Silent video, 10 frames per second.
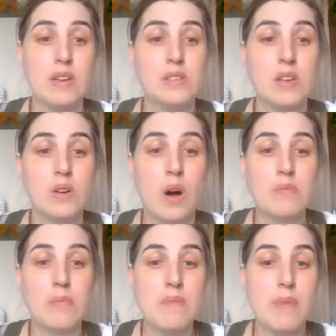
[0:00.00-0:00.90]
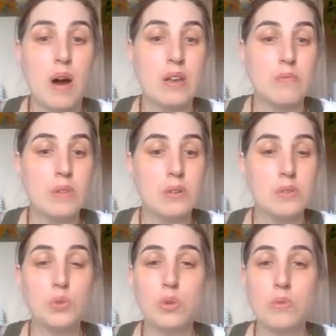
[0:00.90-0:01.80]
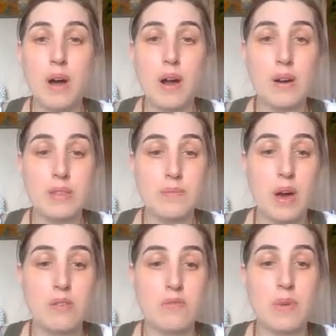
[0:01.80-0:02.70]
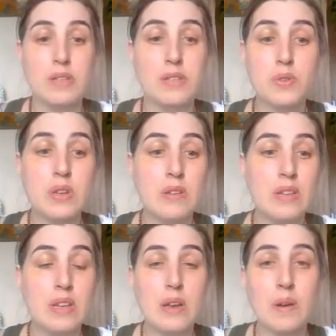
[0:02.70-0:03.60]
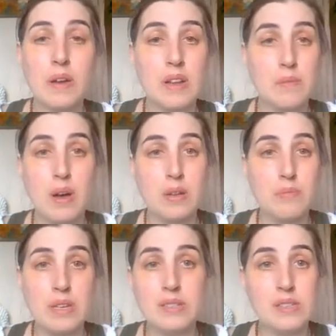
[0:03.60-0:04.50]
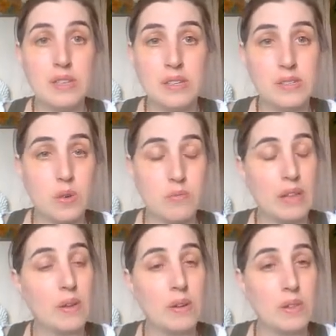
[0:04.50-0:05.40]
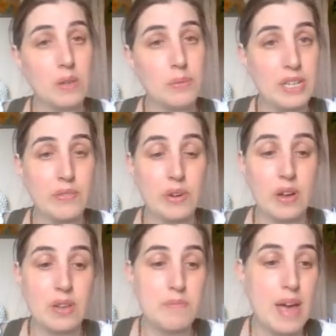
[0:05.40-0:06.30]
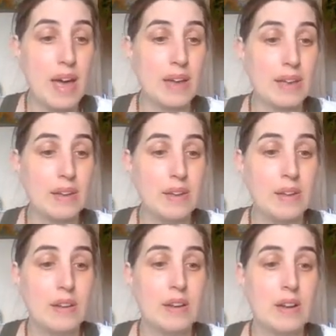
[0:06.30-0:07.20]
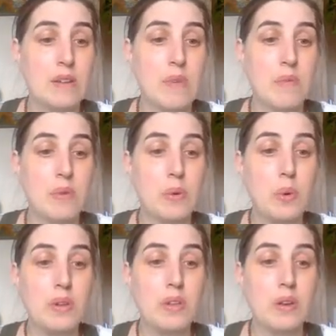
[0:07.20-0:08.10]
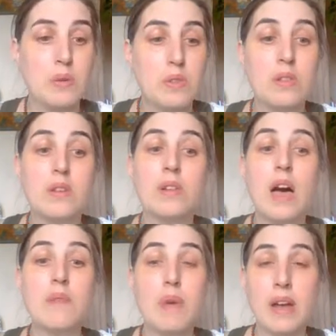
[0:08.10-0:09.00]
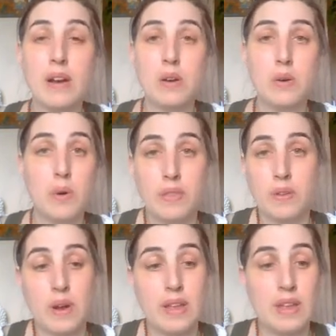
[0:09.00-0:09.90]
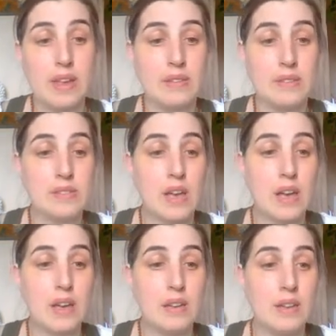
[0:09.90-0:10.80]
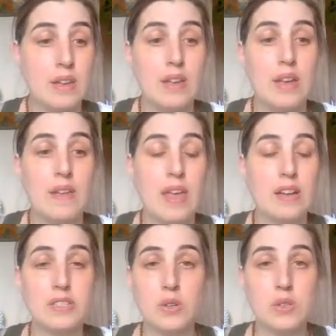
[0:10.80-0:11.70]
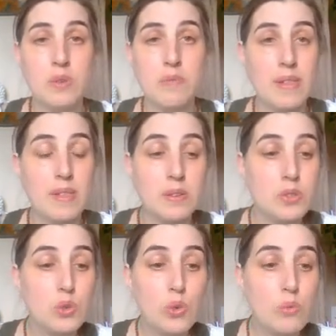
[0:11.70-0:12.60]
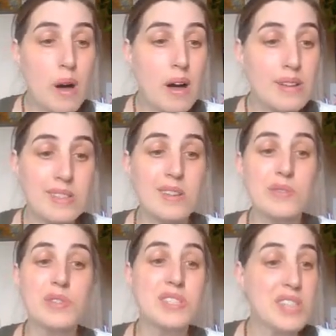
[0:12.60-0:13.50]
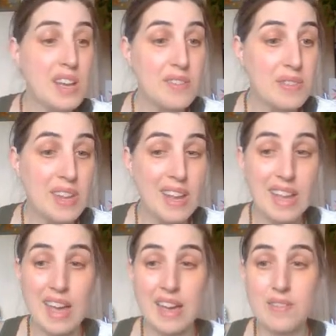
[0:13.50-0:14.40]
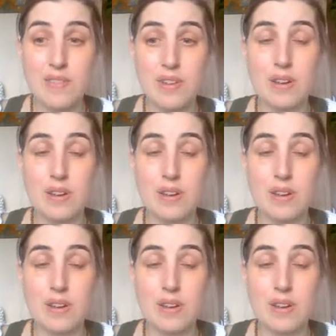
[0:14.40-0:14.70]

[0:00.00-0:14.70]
So on my bottom little toolbar at the bottom of my screen here, and I'm on a PC, so it might look a little bit different on a Mac, I'm going to go to the little up arrow on the right-hand side, and that shows me my little toolbox of stuff that I have